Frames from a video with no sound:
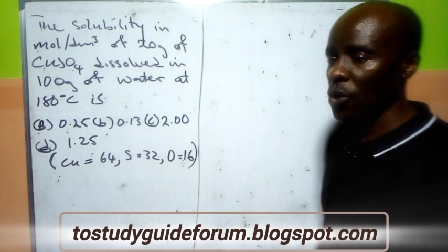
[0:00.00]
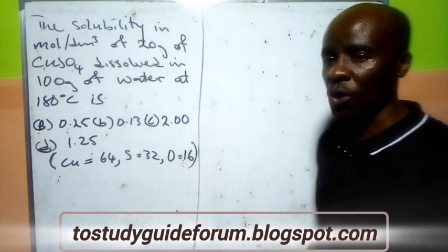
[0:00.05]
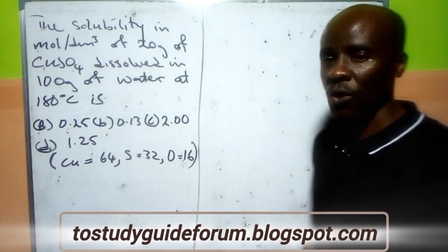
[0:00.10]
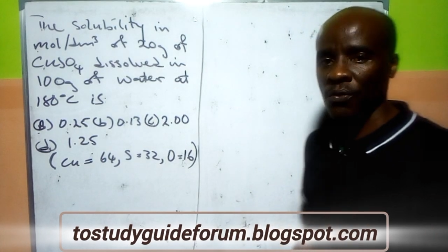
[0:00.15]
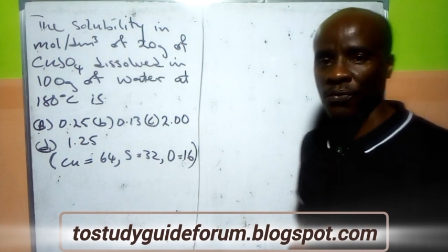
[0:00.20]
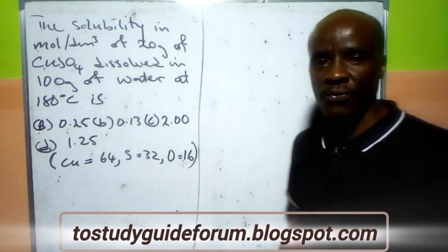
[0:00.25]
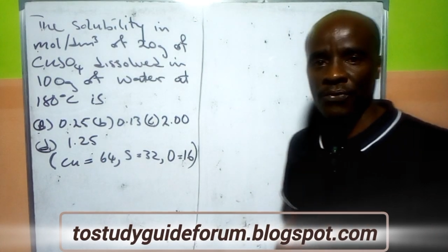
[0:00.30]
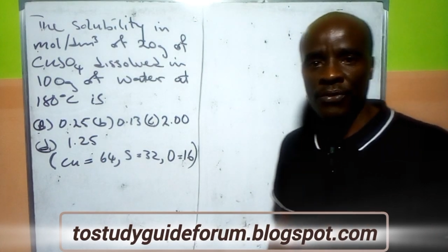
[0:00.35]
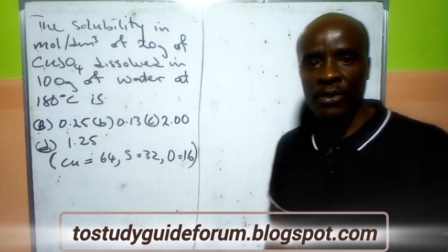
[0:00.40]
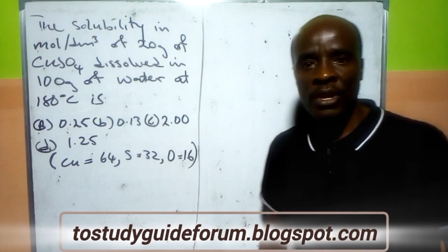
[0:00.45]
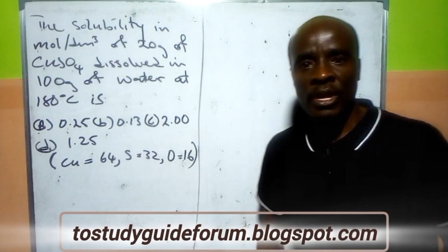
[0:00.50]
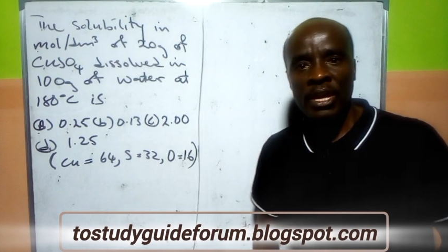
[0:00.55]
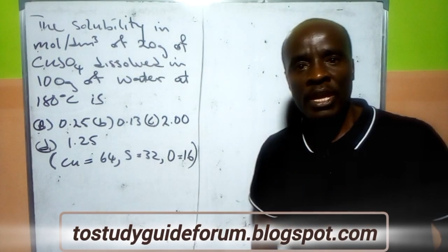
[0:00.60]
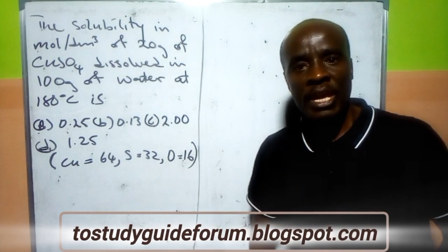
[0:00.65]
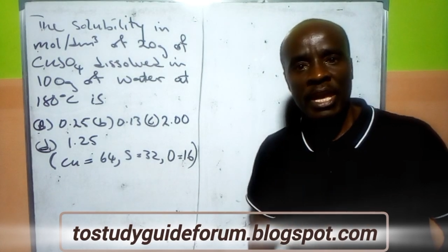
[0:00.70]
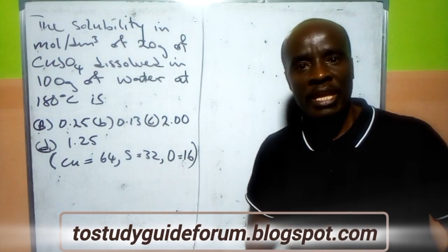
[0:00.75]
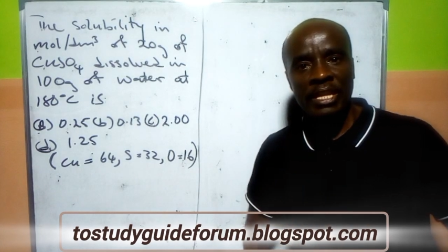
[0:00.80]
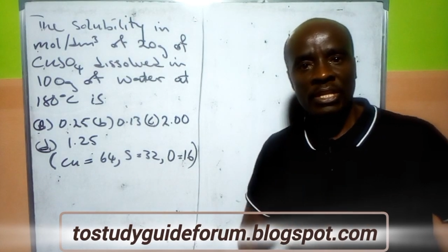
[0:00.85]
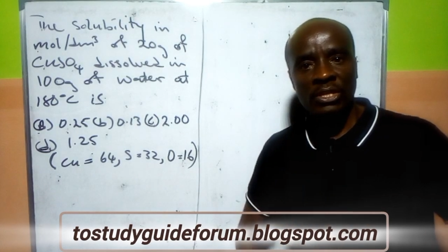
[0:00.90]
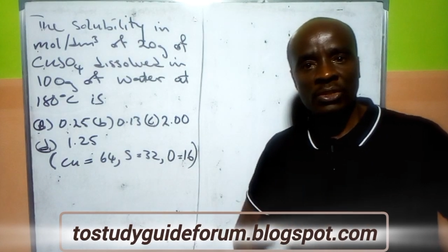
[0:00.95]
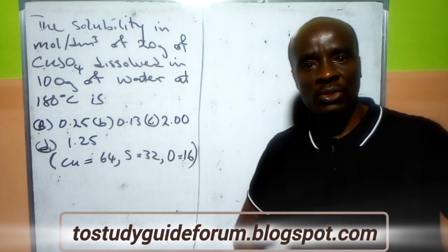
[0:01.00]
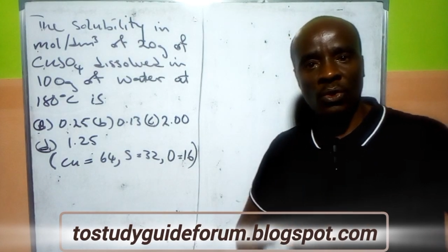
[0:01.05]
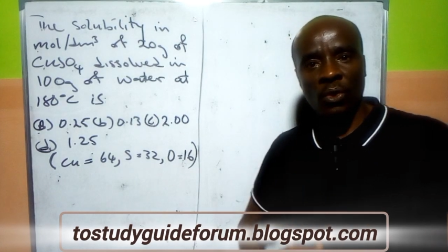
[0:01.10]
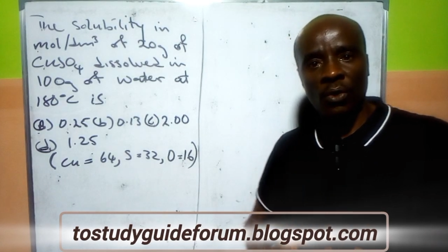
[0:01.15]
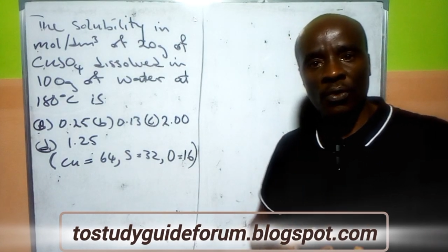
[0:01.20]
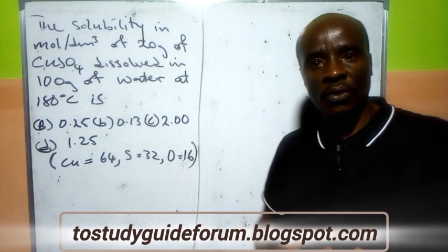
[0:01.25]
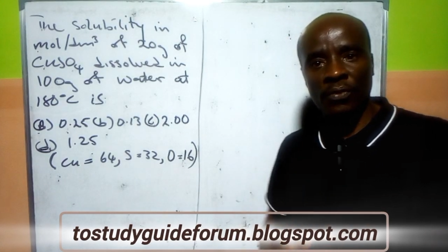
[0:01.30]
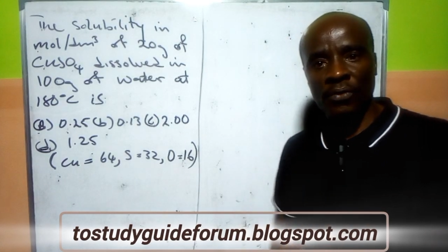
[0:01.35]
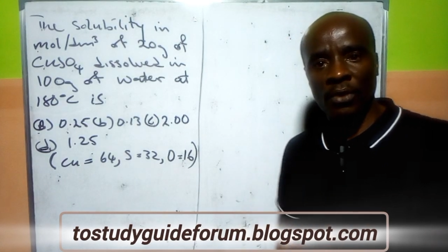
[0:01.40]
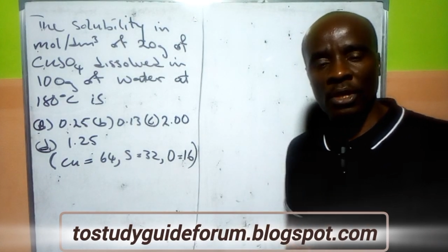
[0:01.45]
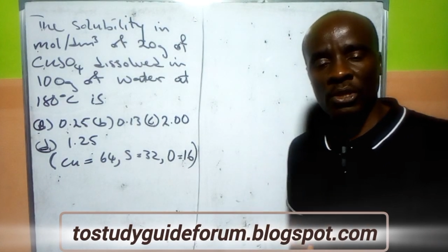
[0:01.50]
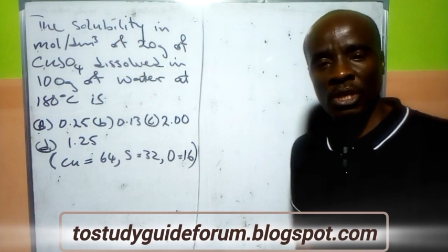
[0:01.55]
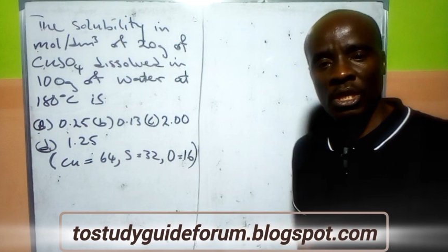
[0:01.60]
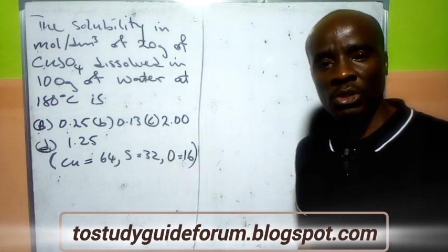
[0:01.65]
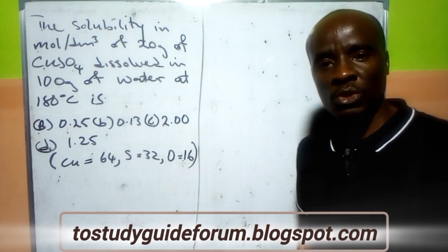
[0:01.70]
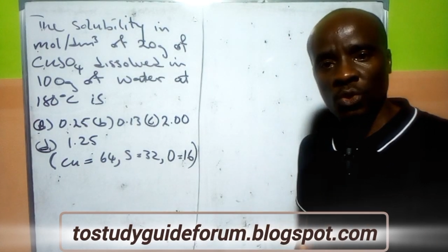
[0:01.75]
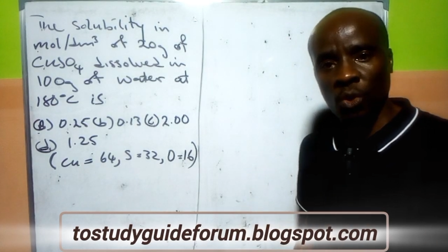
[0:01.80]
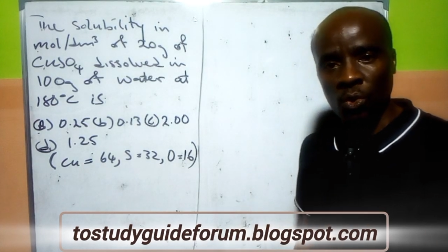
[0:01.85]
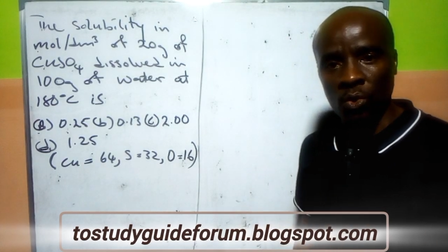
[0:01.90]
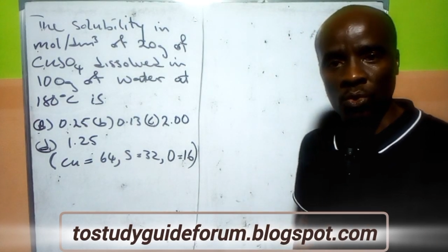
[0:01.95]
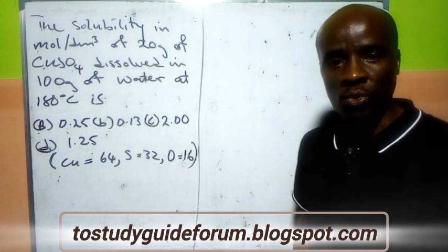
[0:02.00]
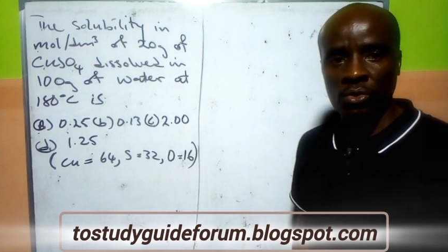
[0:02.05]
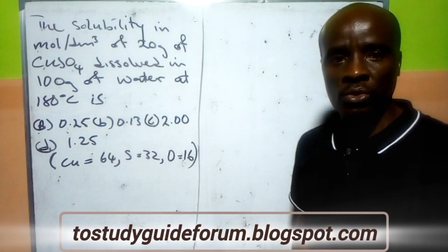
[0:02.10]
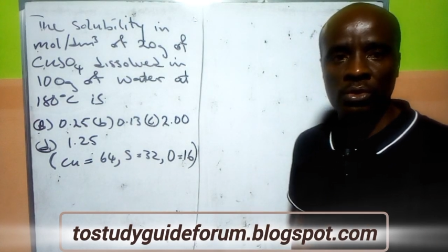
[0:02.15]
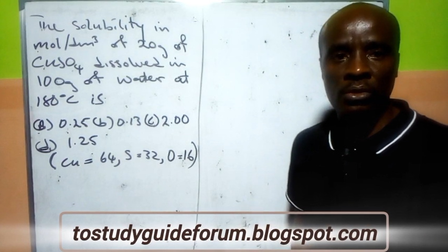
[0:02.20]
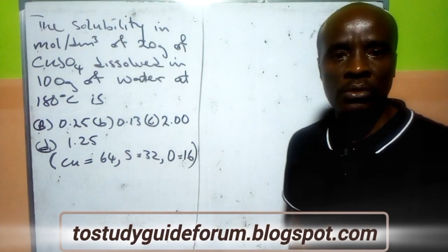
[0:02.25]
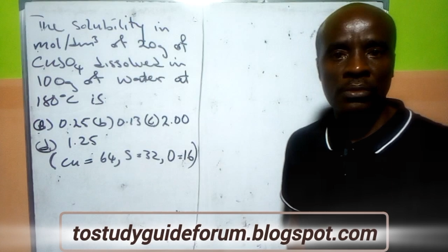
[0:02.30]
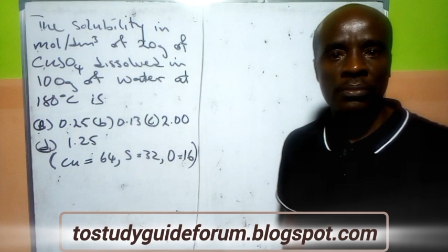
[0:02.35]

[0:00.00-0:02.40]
of any solute